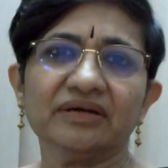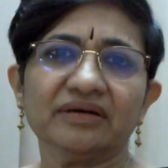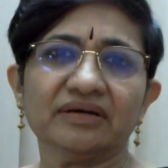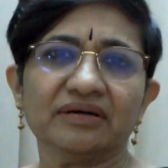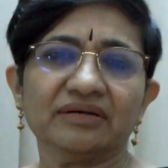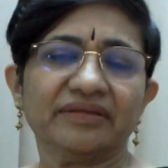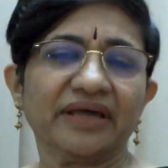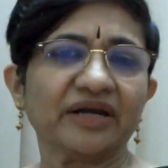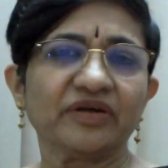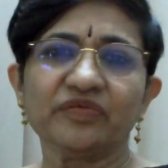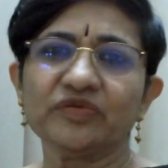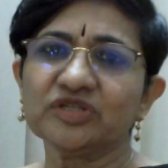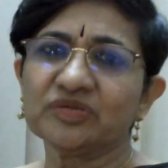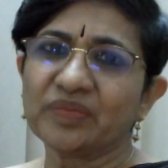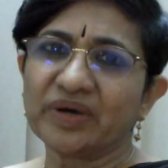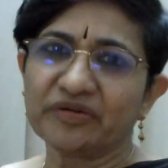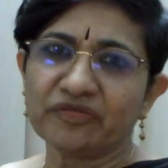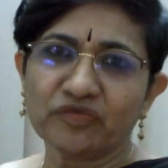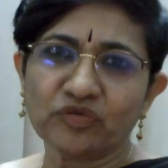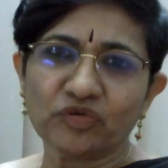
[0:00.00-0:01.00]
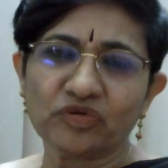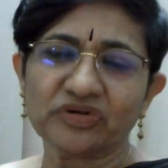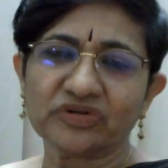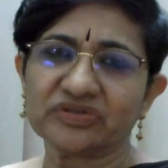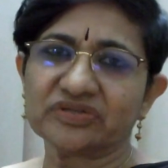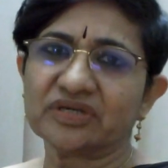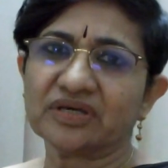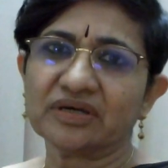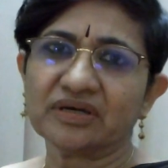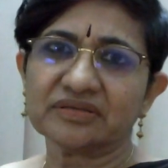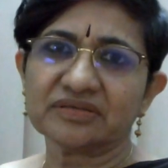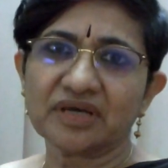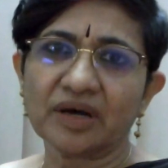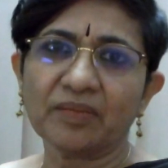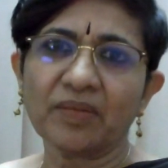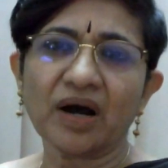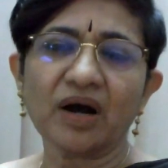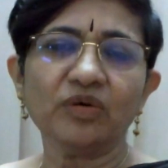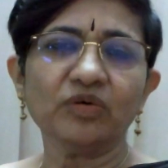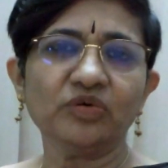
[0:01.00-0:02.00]
that was my focus,
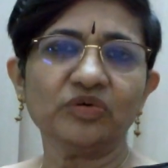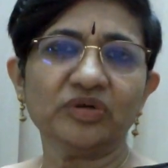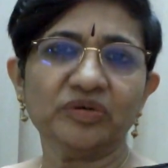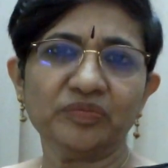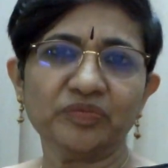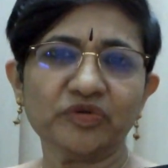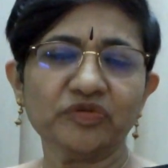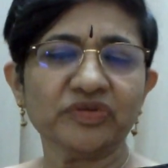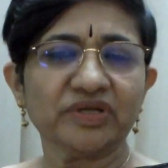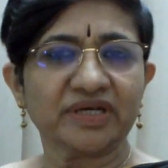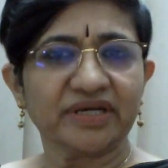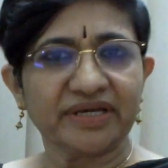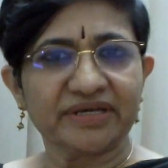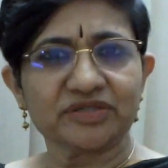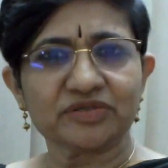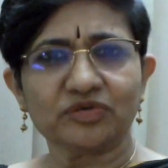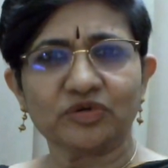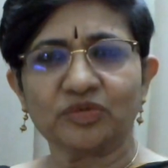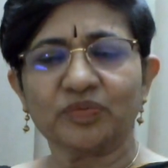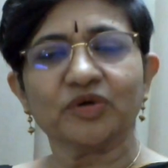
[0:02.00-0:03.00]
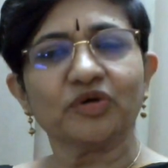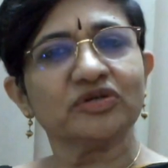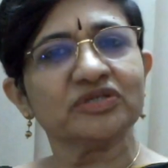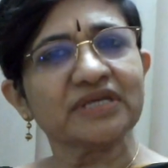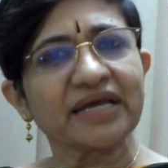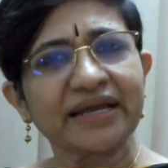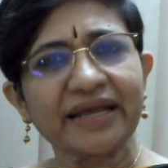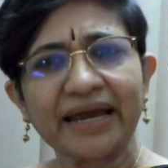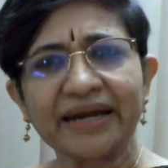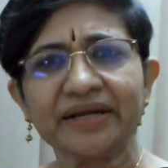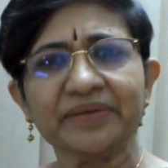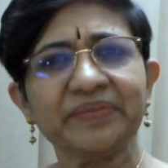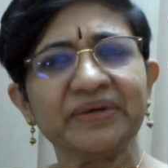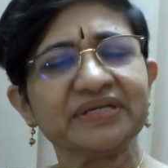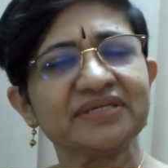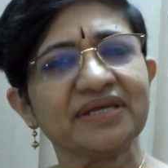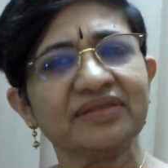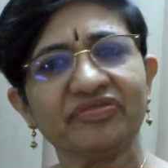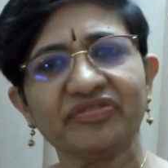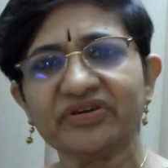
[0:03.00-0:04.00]
somehow to improve the caseload, because
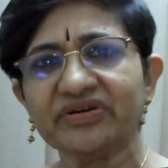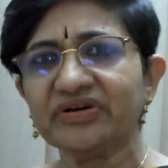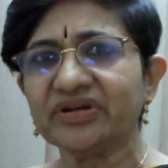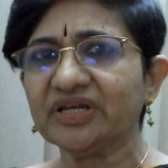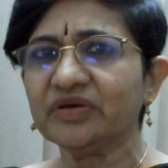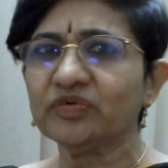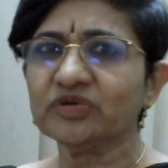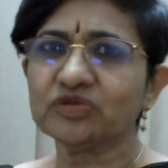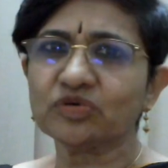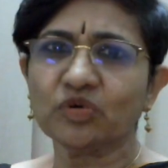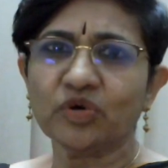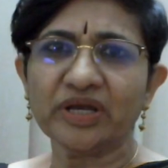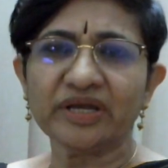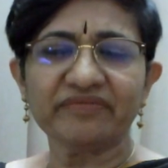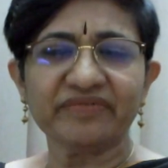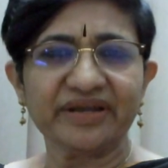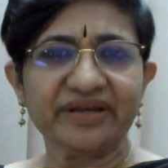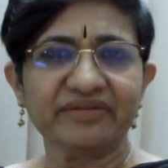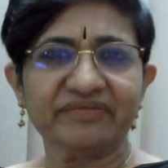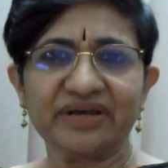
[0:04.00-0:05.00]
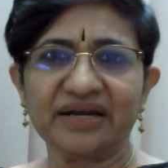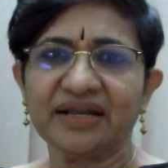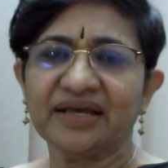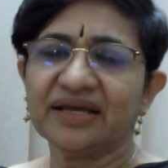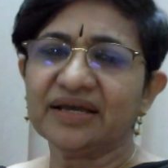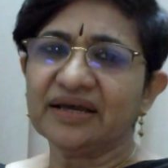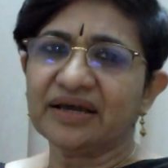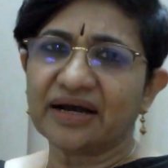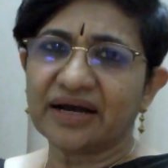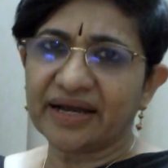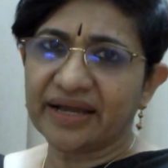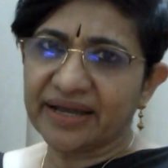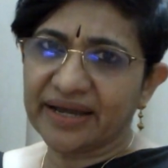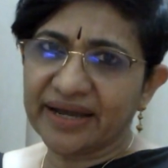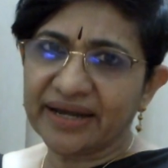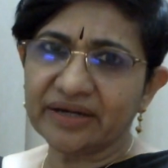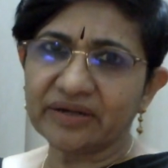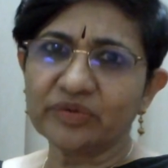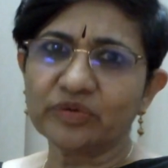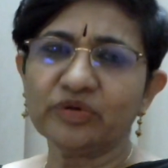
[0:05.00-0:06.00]
academics and theory was going very well. I
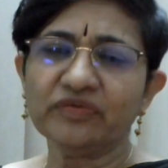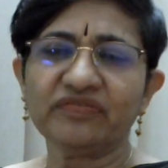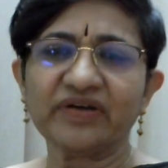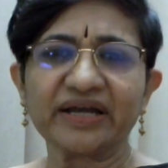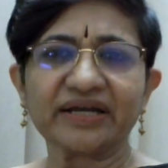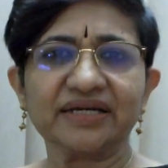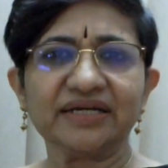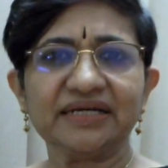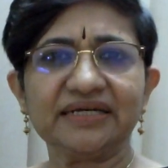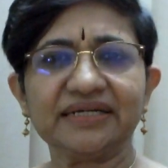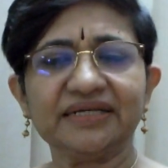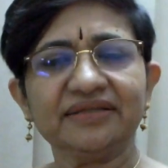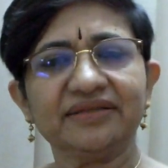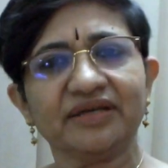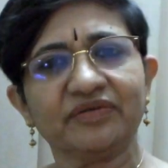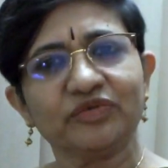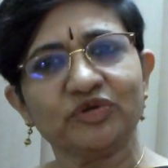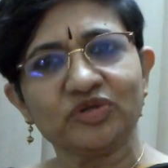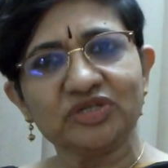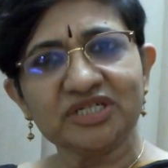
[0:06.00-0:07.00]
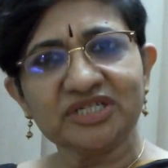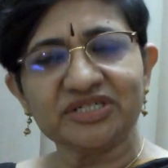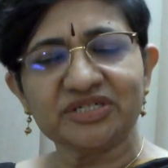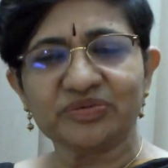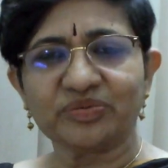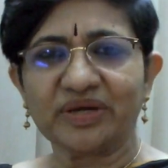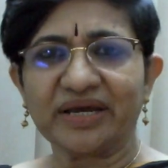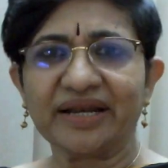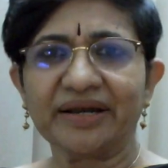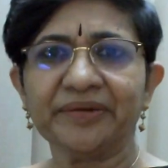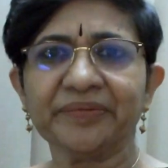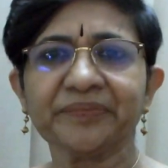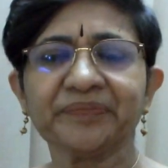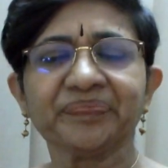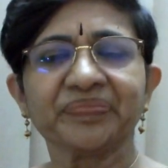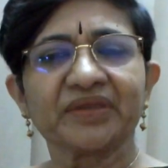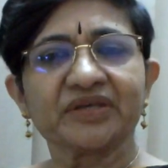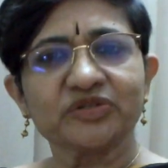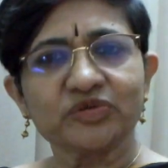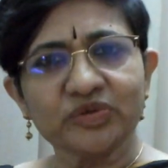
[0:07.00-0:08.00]
had good faculty, they would teach well,
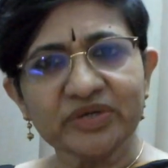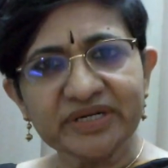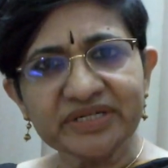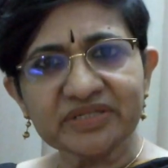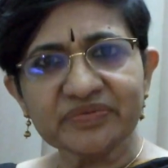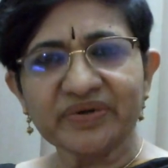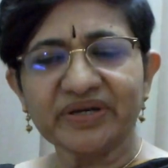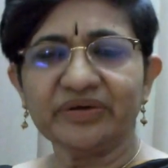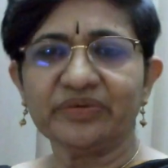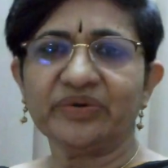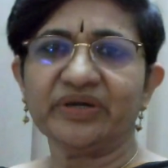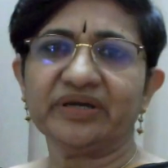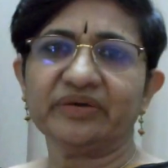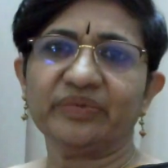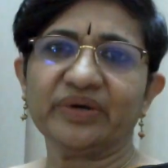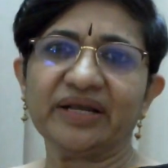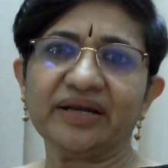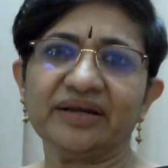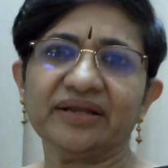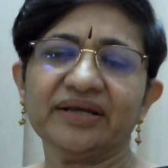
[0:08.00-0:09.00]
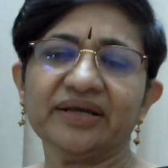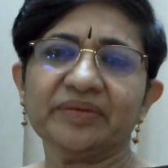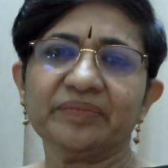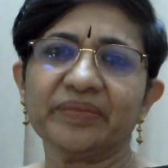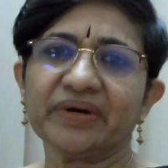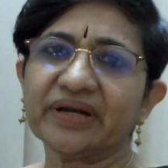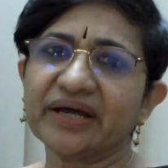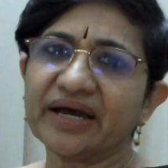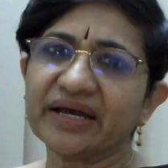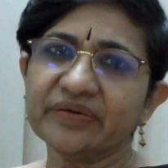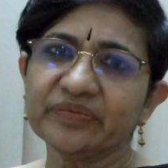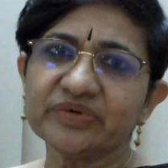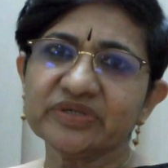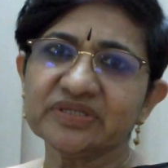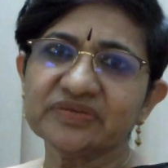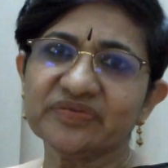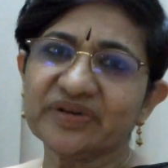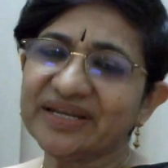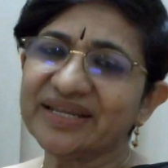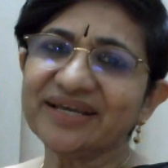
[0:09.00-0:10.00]
students were doing well, but I
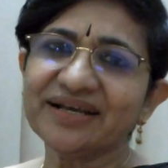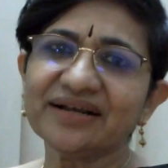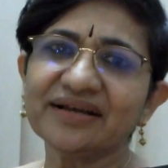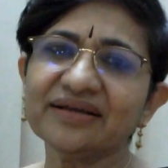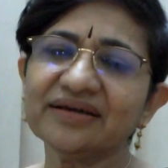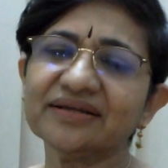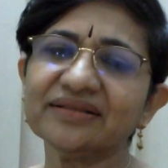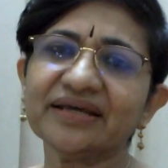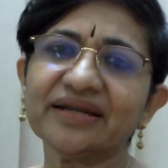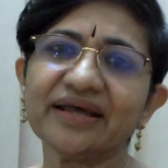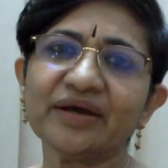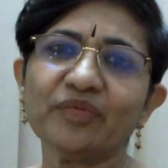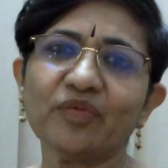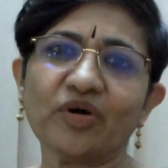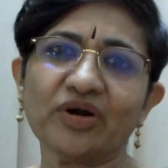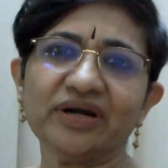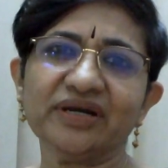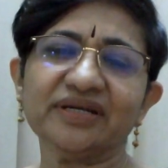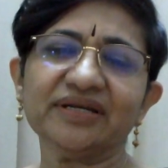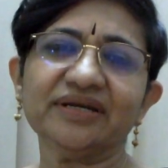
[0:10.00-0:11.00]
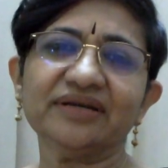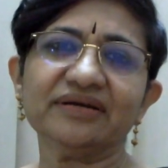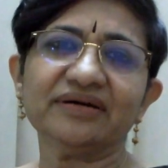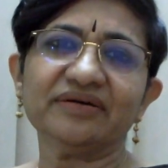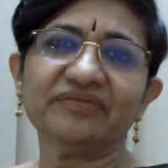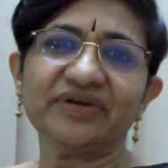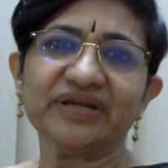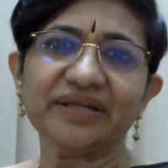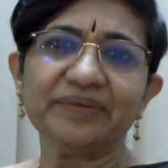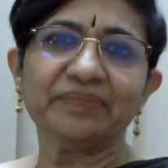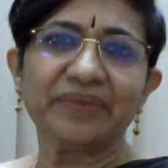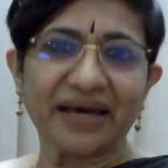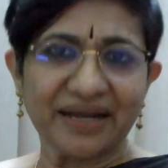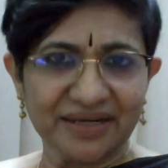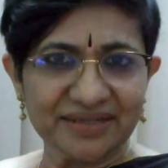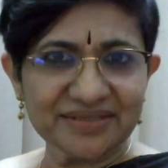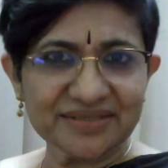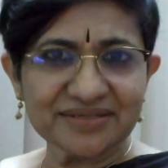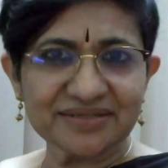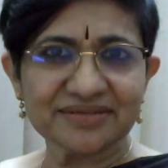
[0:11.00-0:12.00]
was very clear that I wanted a very
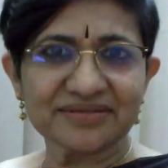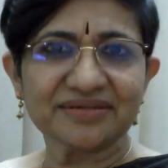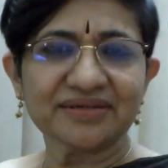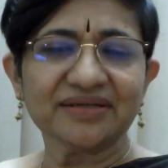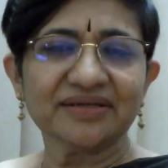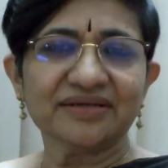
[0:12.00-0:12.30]
balanced